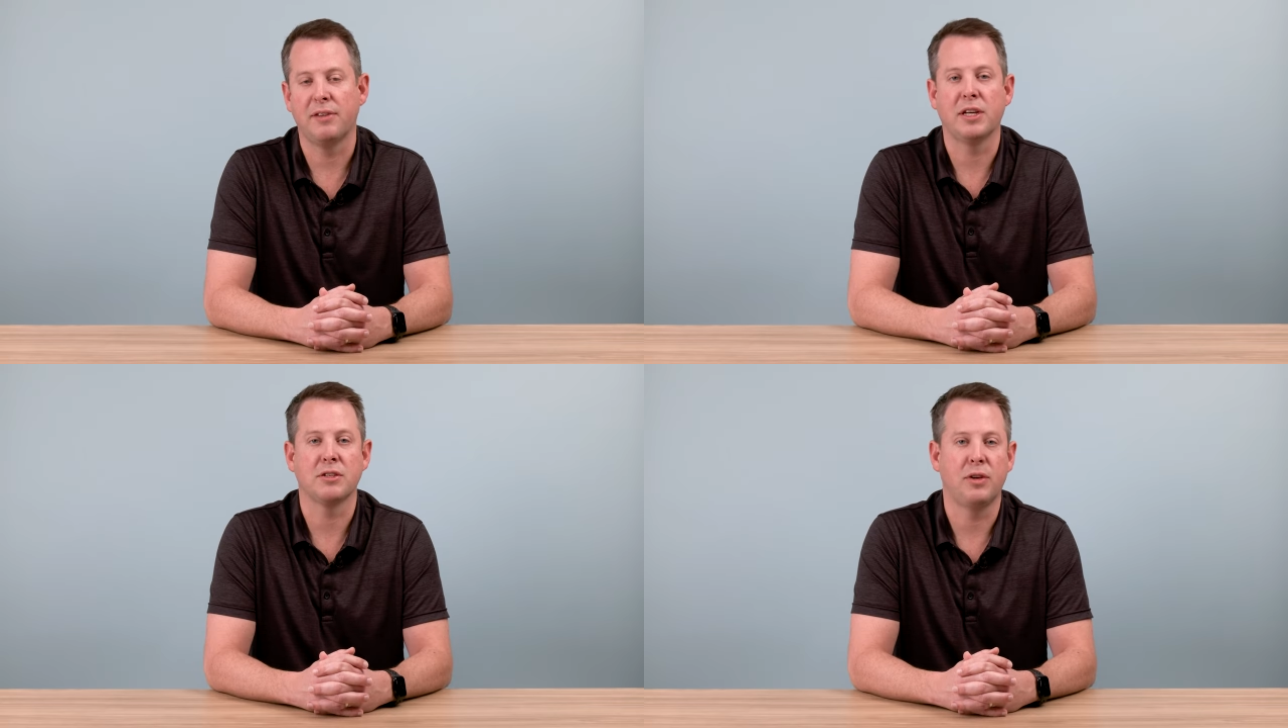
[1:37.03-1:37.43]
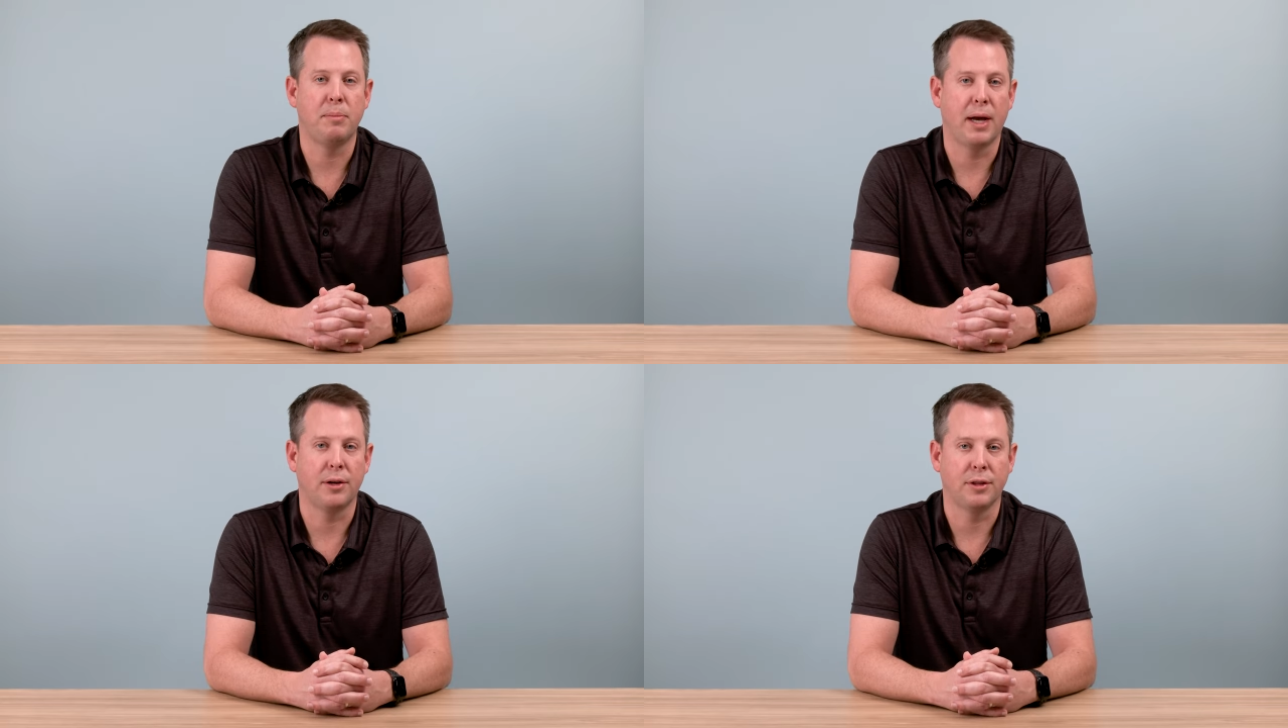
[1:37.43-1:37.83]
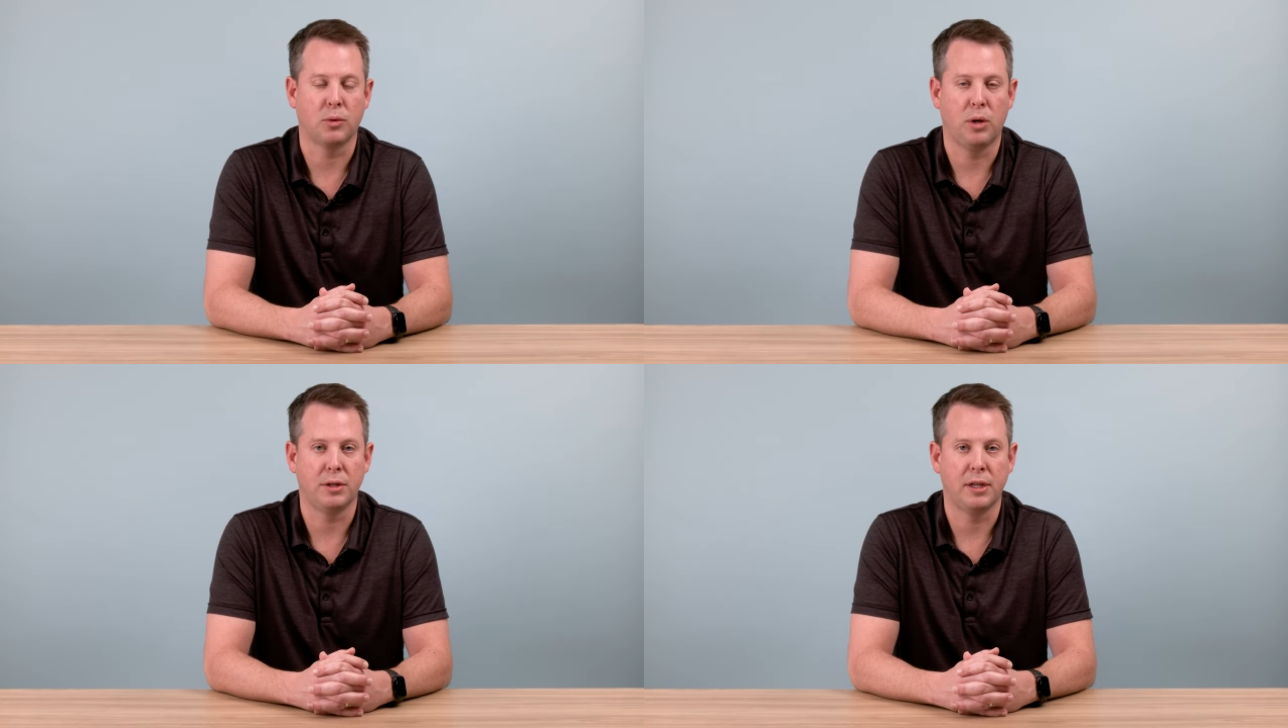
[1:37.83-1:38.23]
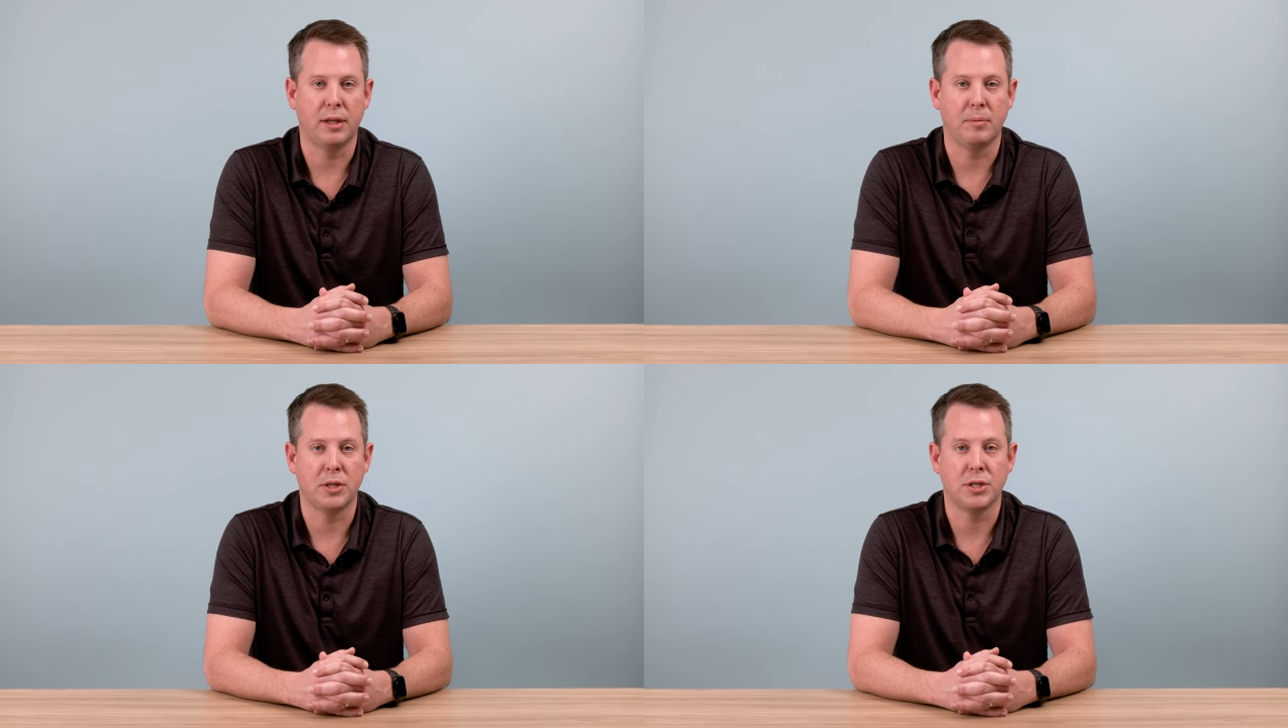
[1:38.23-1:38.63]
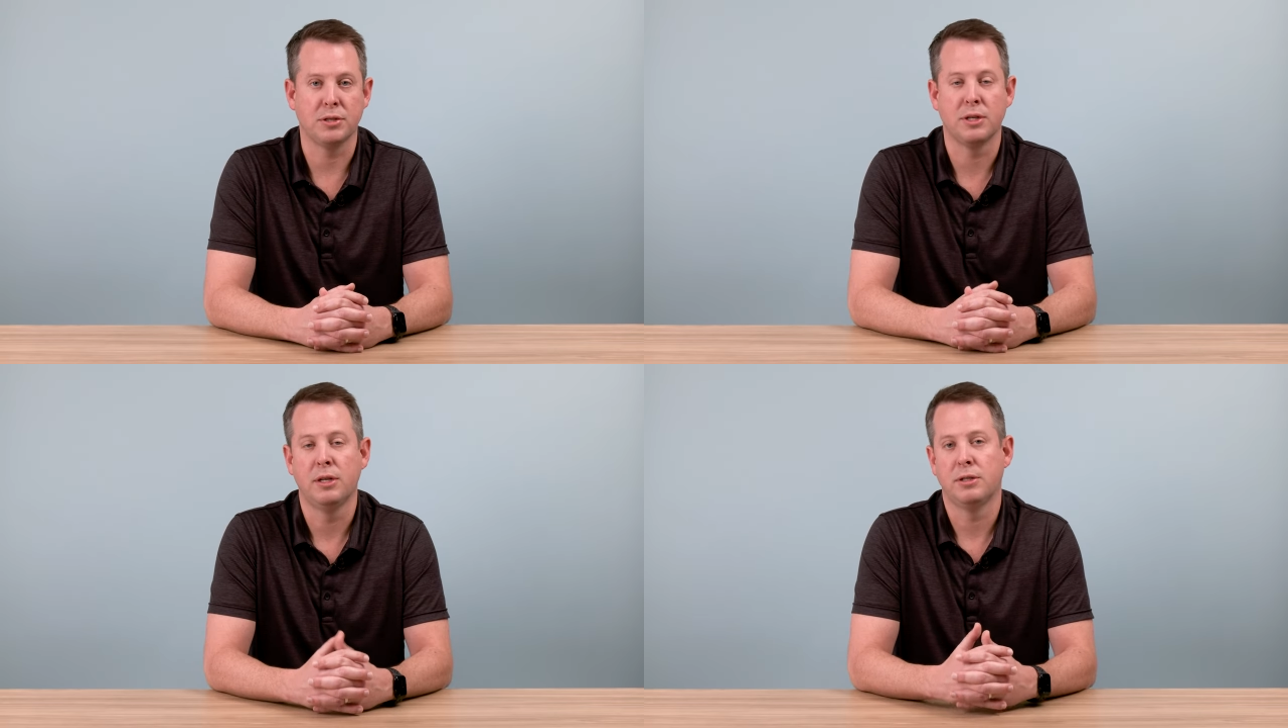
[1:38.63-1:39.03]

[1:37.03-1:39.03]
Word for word: giving us feedback on the quality of the images.